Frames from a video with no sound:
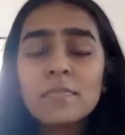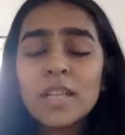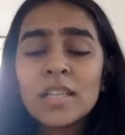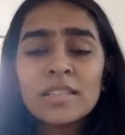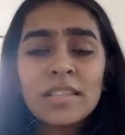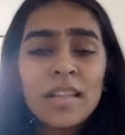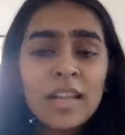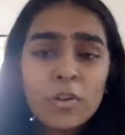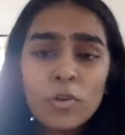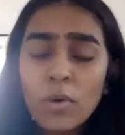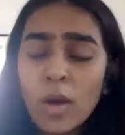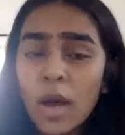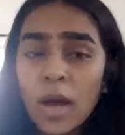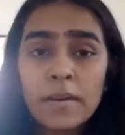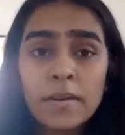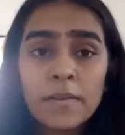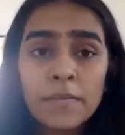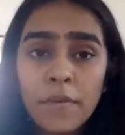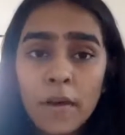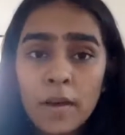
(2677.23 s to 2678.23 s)
There are no hard
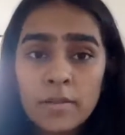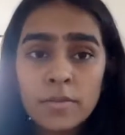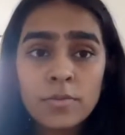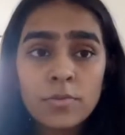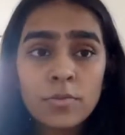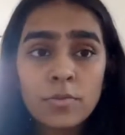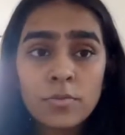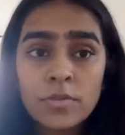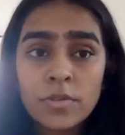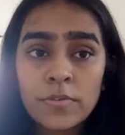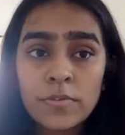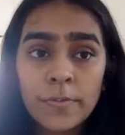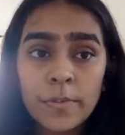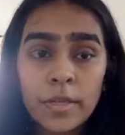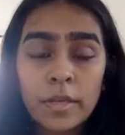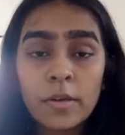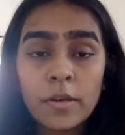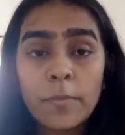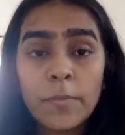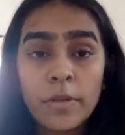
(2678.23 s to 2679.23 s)
and fast rules of
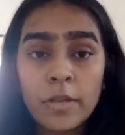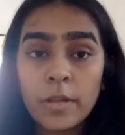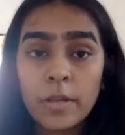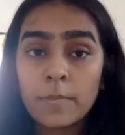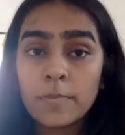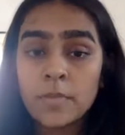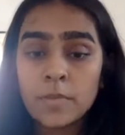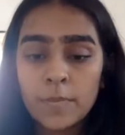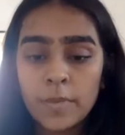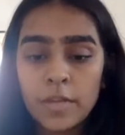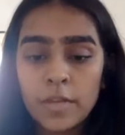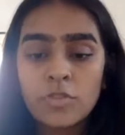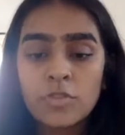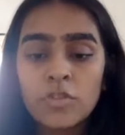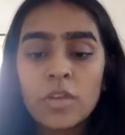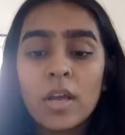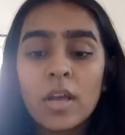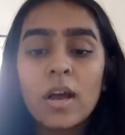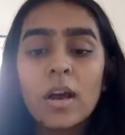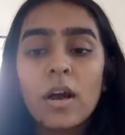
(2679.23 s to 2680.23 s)
making a PM
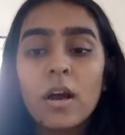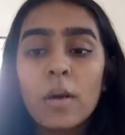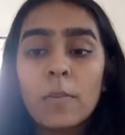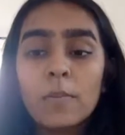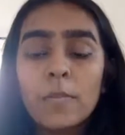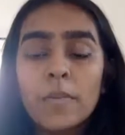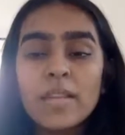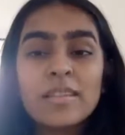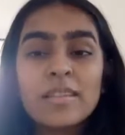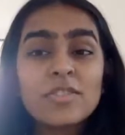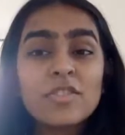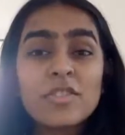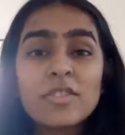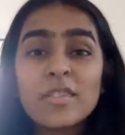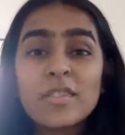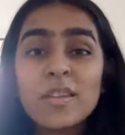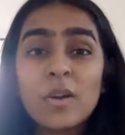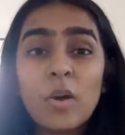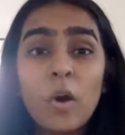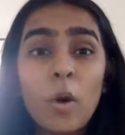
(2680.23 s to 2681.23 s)
speech. These are just
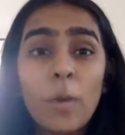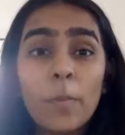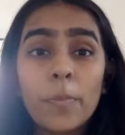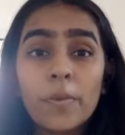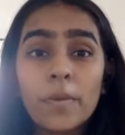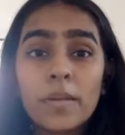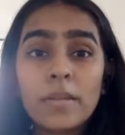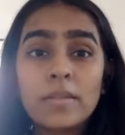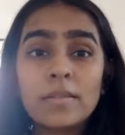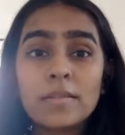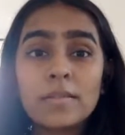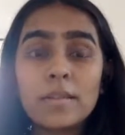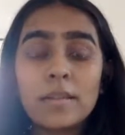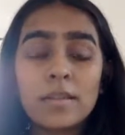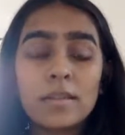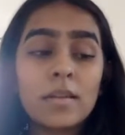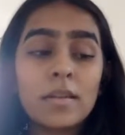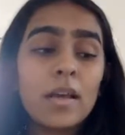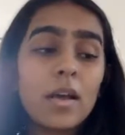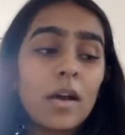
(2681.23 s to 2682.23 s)
the components that
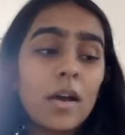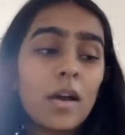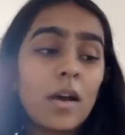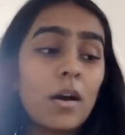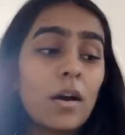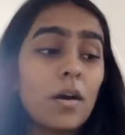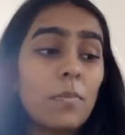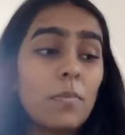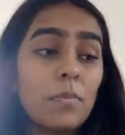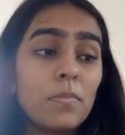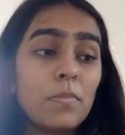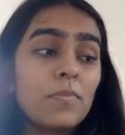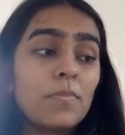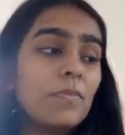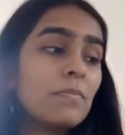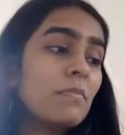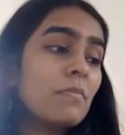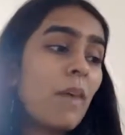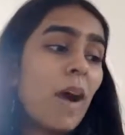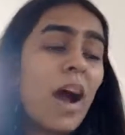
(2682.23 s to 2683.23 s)

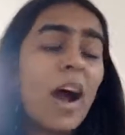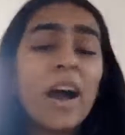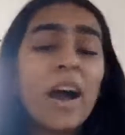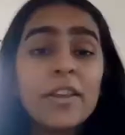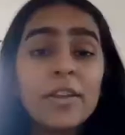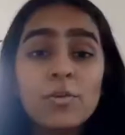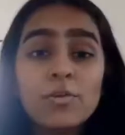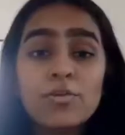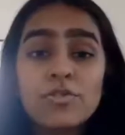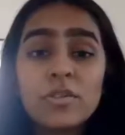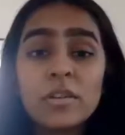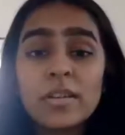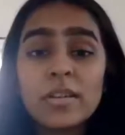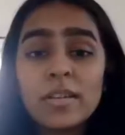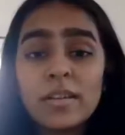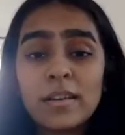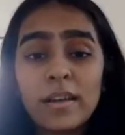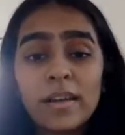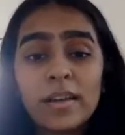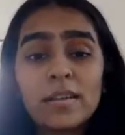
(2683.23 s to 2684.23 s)
I
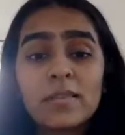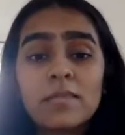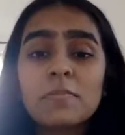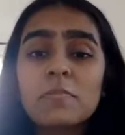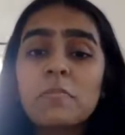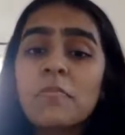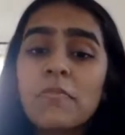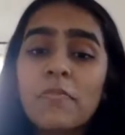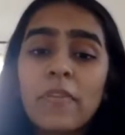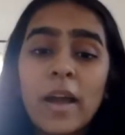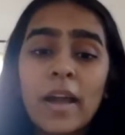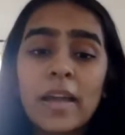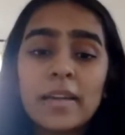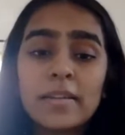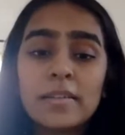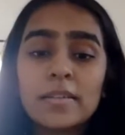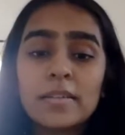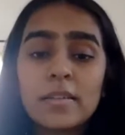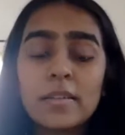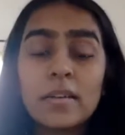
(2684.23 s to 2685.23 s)
usually
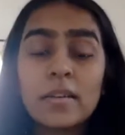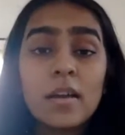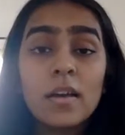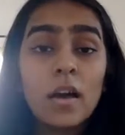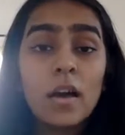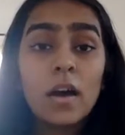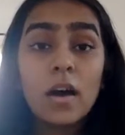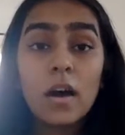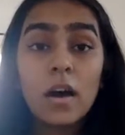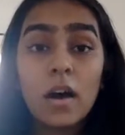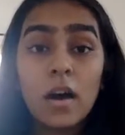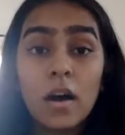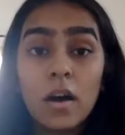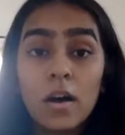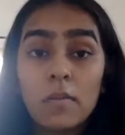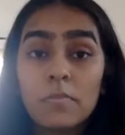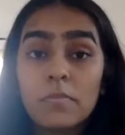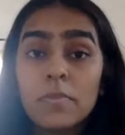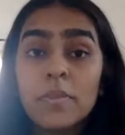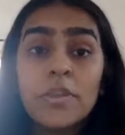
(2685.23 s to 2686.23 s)
find
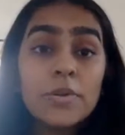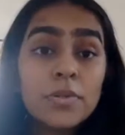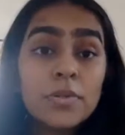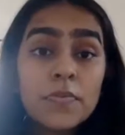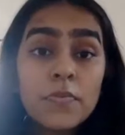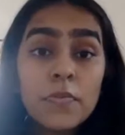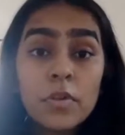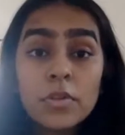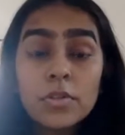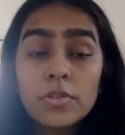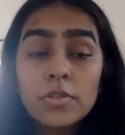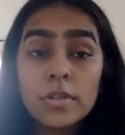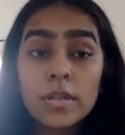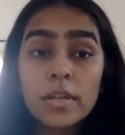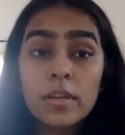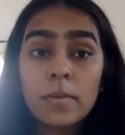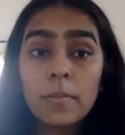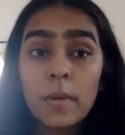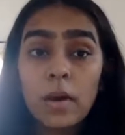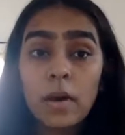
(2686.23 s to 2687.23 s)
Useful to
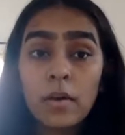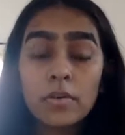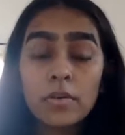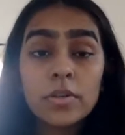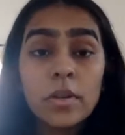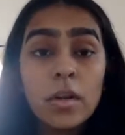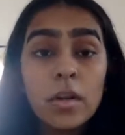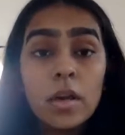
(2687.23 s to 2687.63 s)
think about.